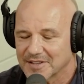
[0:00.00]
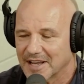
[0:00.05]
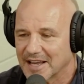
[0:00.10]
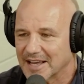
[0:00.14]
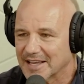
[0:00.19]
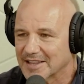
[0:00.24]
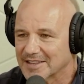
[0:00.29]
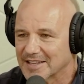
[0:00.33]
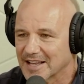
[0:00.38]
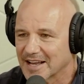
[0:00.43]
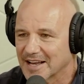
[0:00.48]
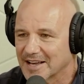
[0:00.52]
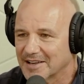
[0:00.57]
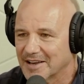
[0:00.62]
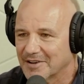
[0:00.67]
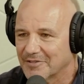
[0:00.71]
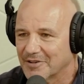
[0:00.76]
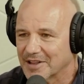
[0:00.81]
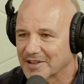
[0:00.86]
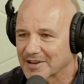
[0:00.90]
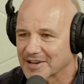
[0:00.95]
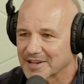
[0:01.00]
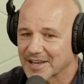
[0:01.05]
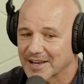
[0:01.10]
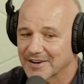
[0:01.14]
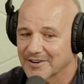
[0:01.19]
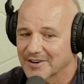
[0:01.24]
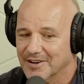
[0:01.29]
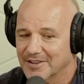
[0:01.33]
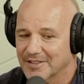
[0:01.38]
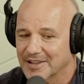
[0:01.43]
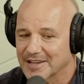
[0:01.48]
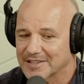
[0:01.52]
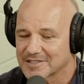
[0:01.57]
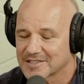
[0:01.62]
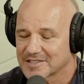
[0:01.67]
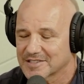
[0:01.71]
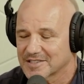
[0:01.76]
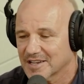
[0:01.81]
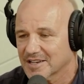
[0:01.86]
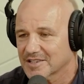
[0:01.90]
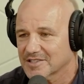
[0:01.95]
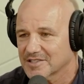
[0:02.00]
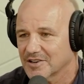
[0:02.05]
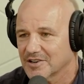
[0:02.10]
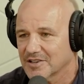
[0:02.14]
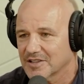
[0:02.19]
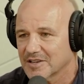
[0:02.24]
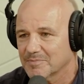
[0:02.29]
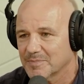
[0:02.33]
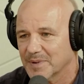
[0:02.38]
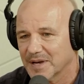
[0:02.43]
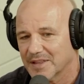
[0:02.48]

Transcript: and everyone can go, "Oh, that's exciting."